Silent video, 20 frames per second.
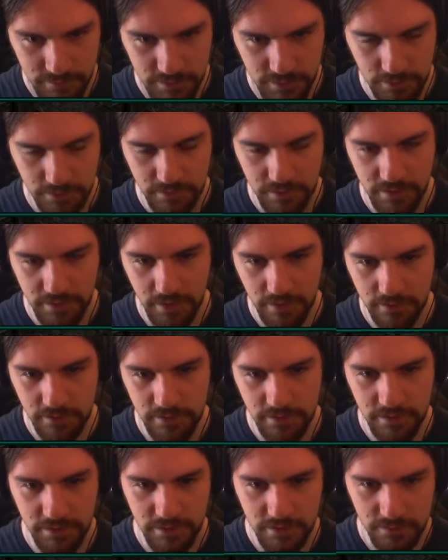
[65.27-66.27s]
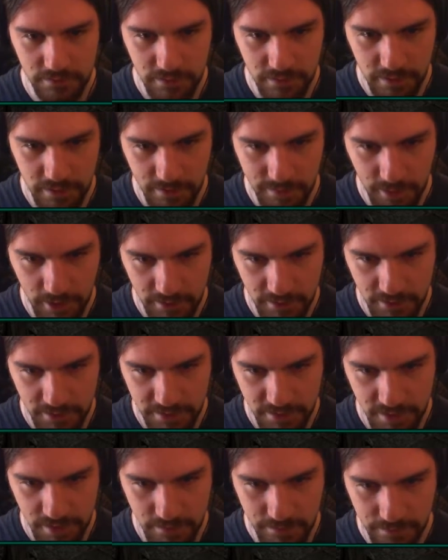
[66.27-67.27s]
So we only need to worry about the
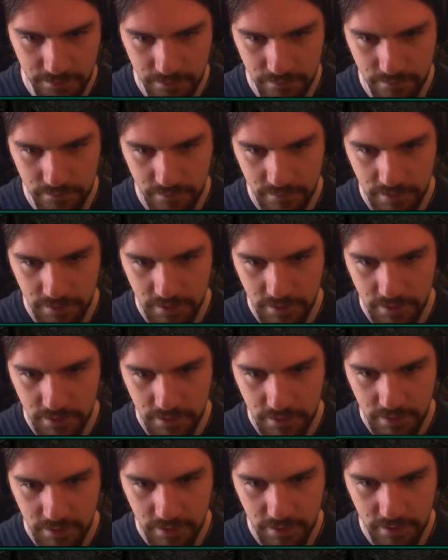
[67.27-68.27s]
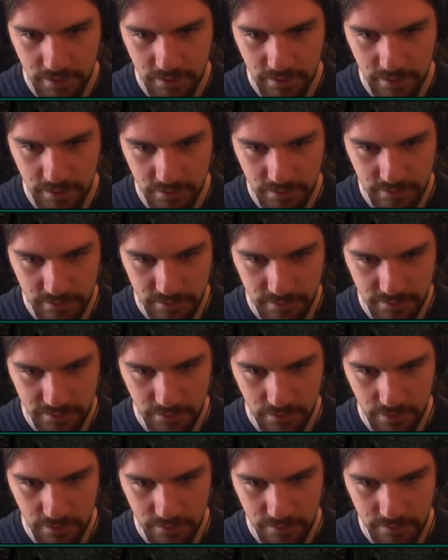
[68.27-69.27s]
jump, the
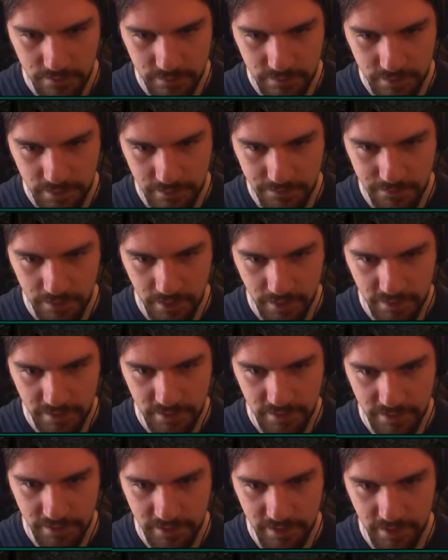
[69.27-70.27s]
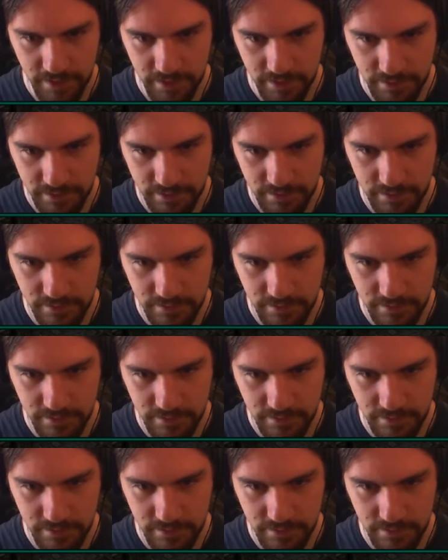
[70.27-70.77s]
untransform, if you actually get it.